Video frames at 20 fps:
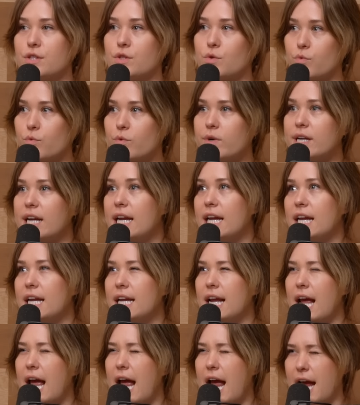
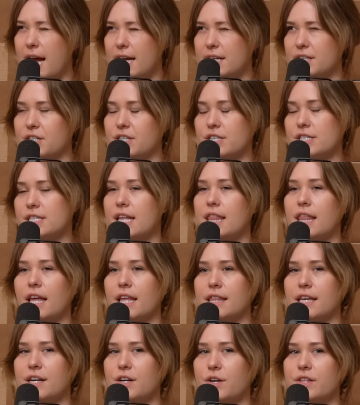3 actors, I
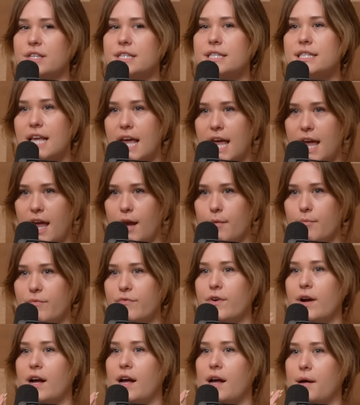think, that are the same
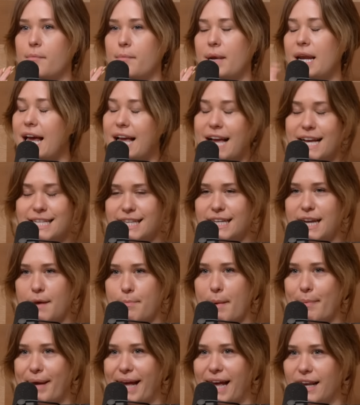from La Casa de
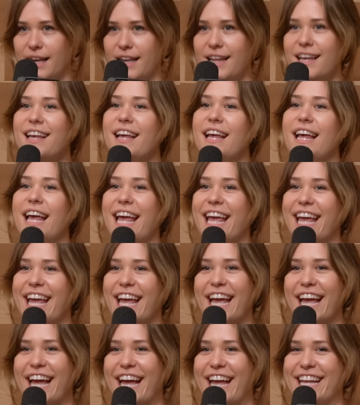Papel. Yes.
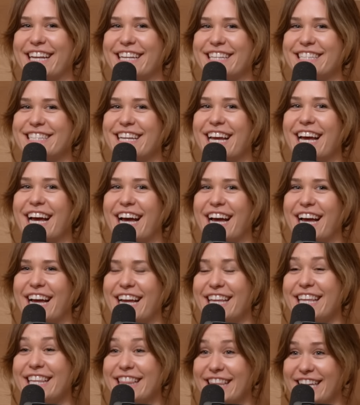And
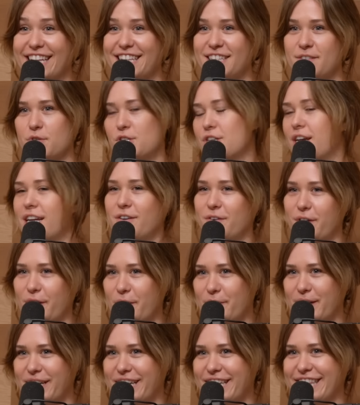Elite, which I don't
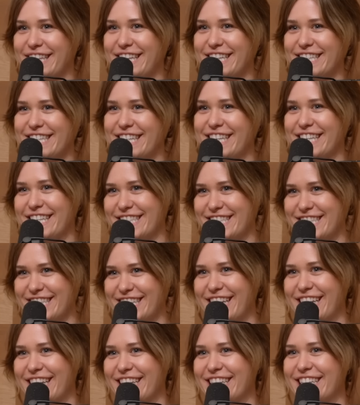know what Elite is
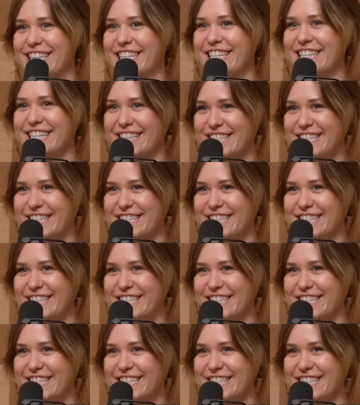in